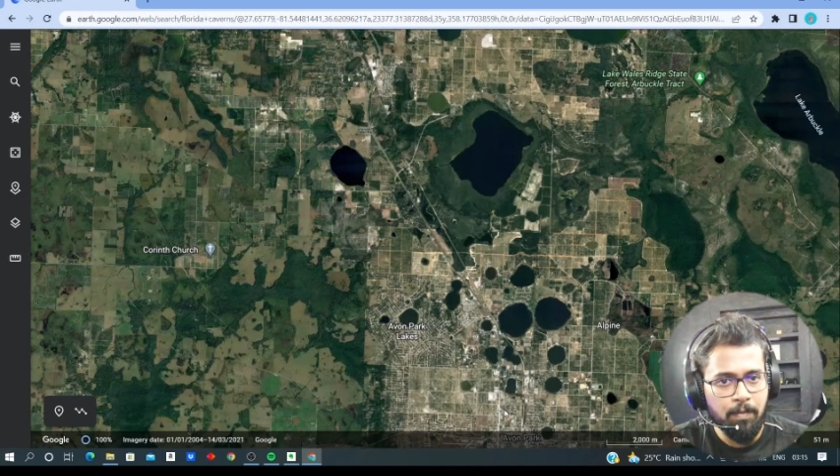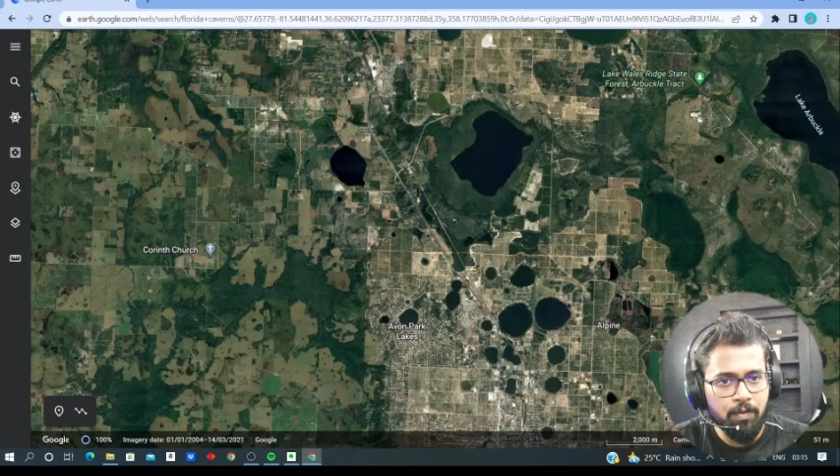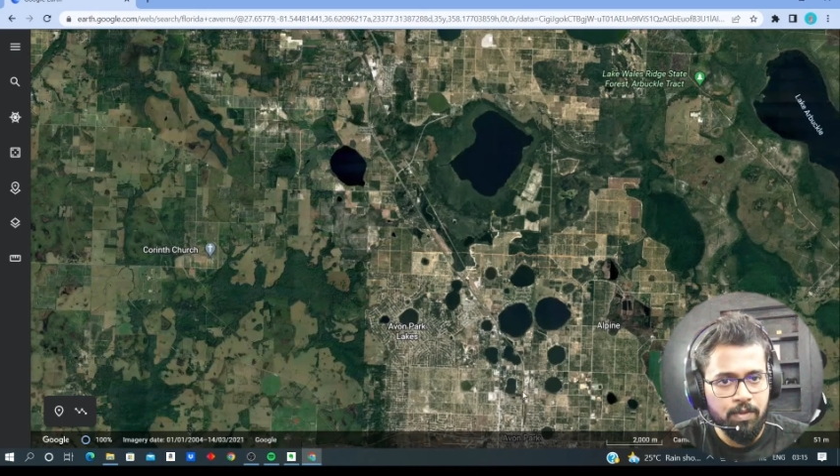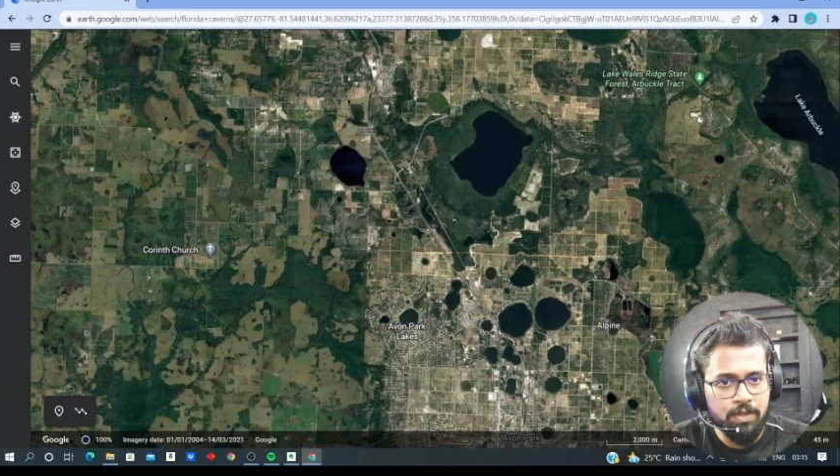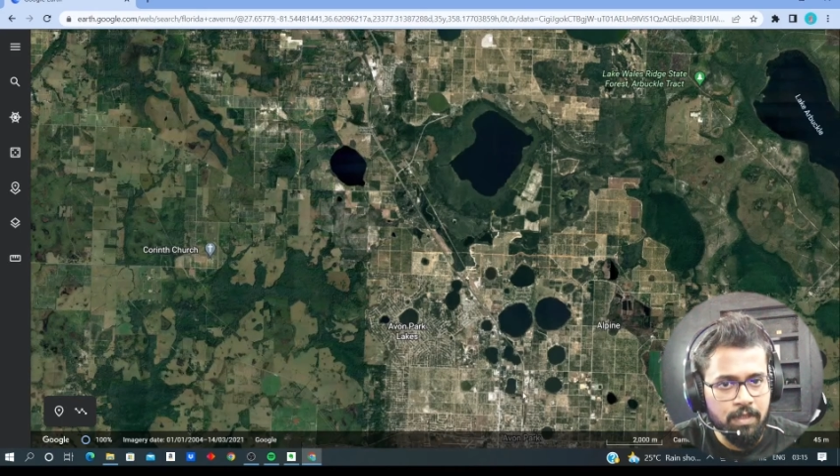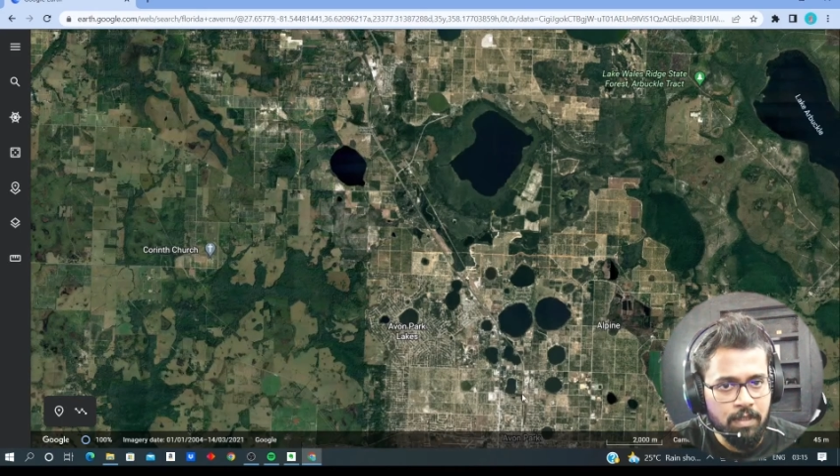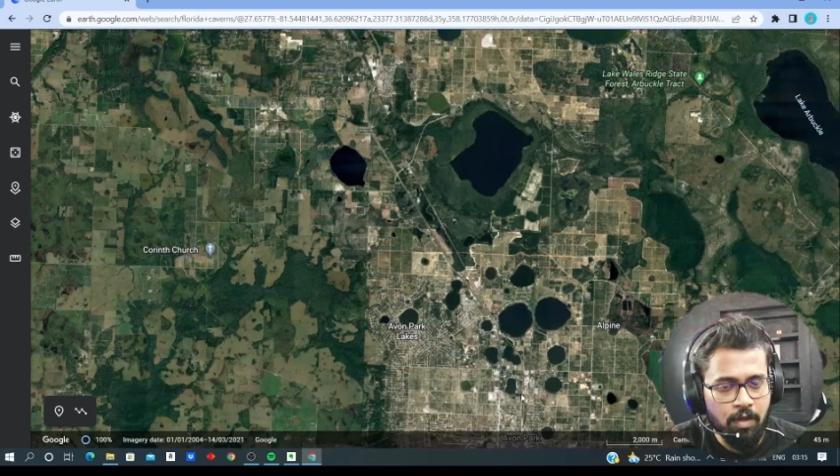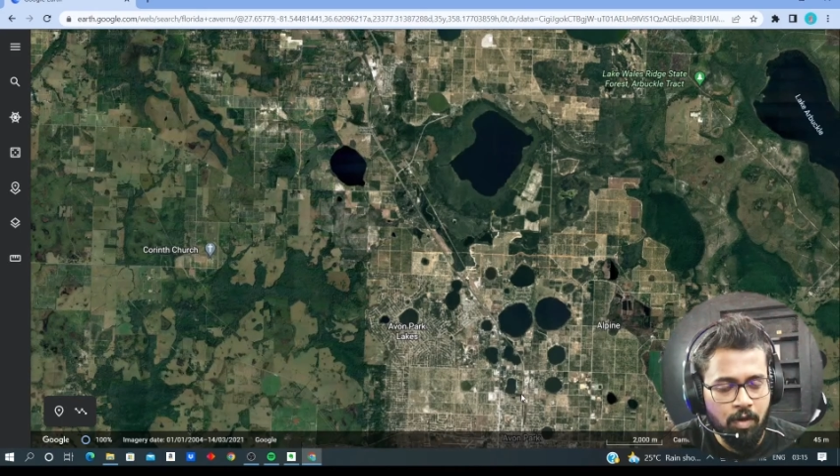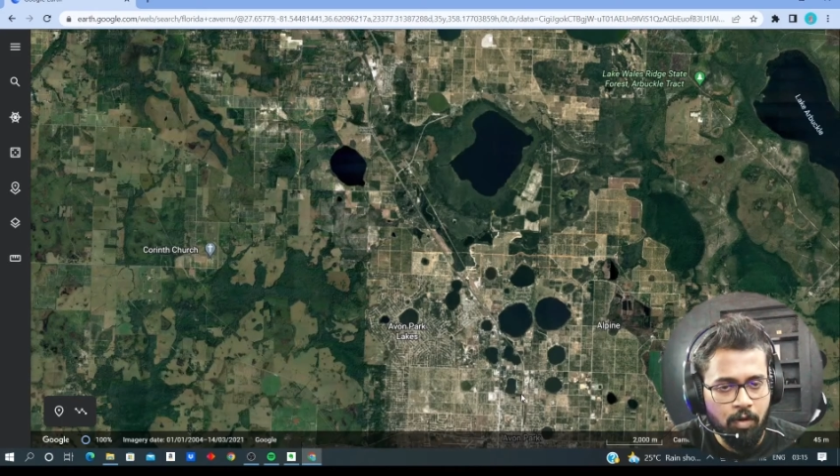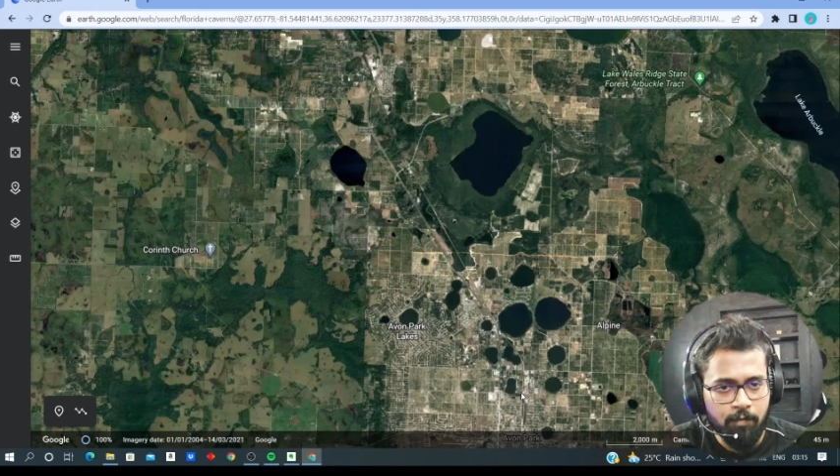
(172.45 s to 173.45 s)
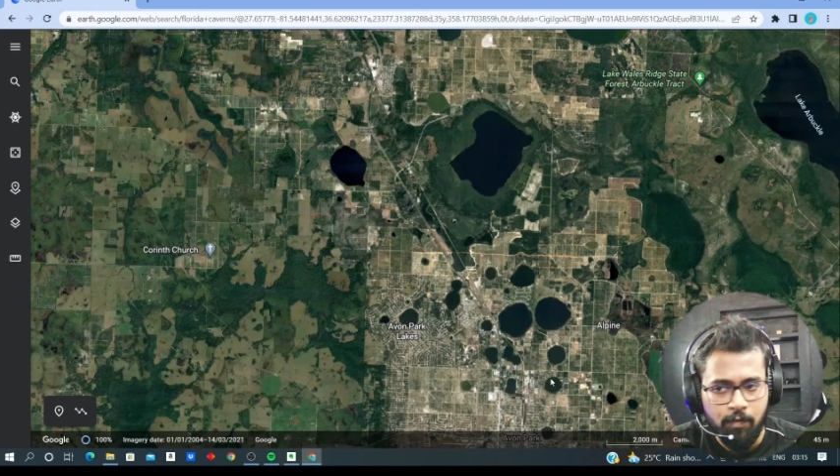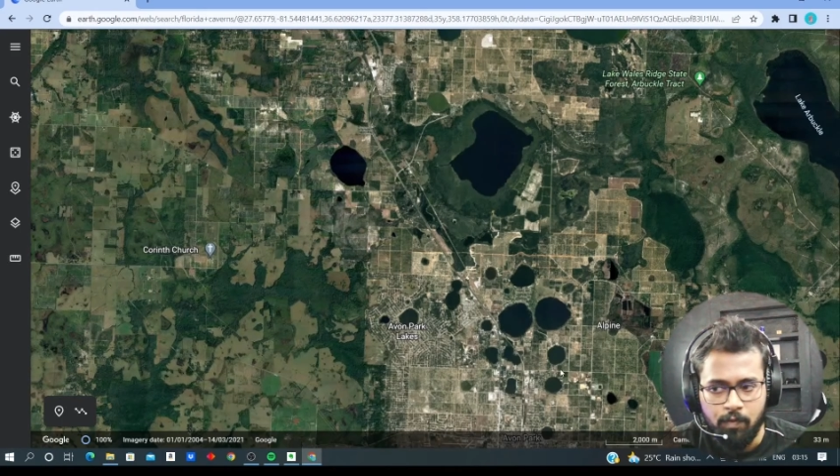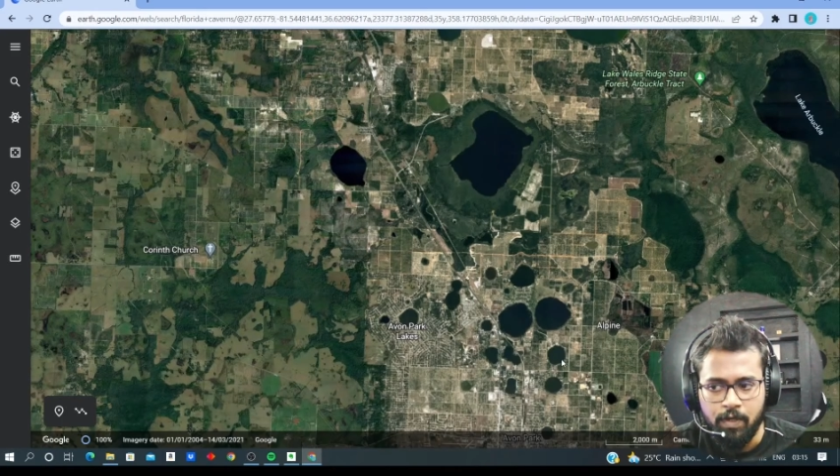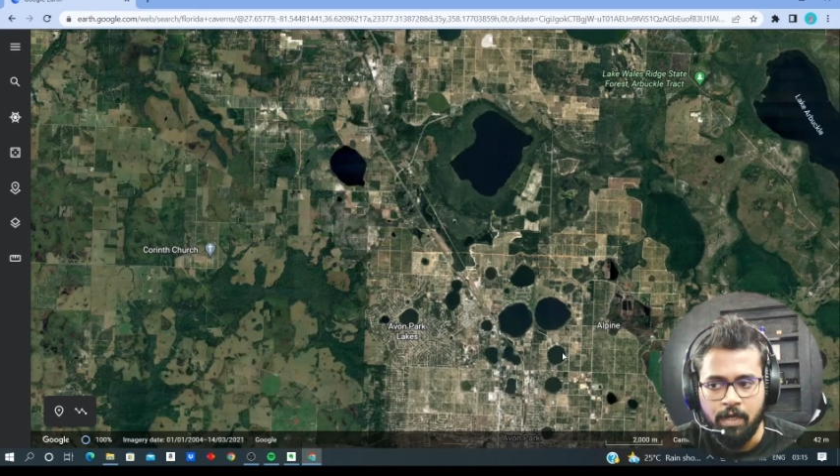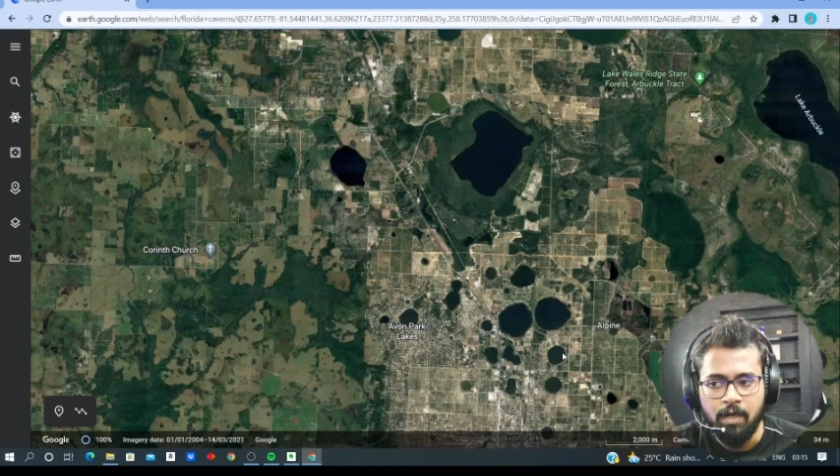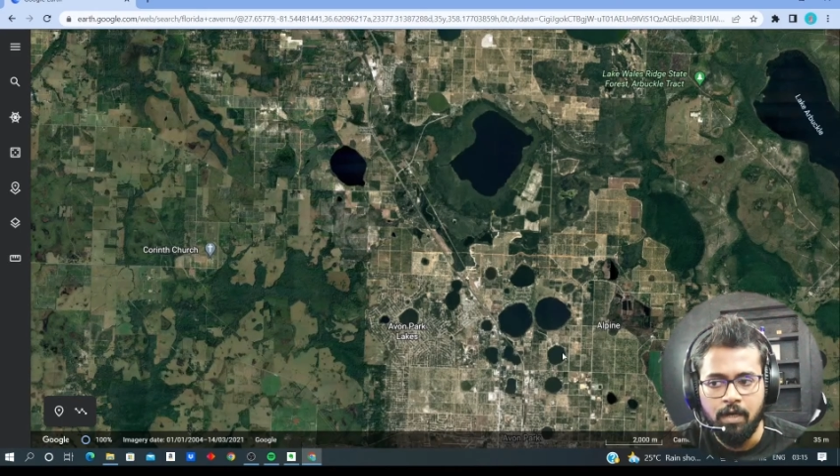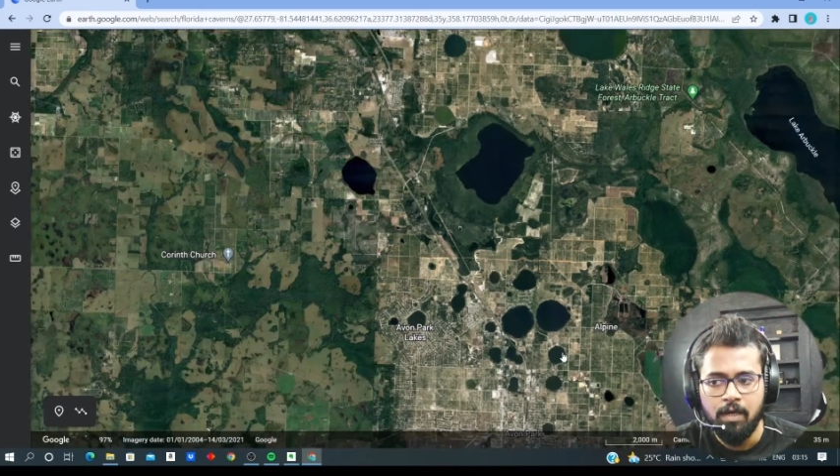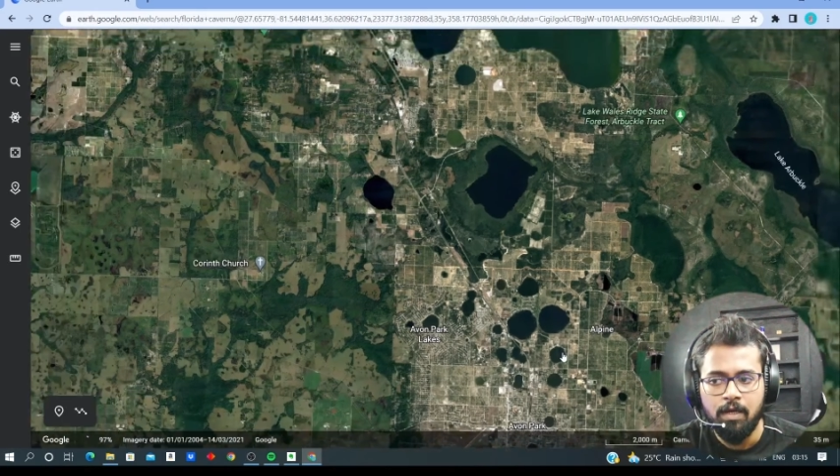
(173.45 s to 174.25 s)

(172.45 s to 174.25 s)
portion of Florida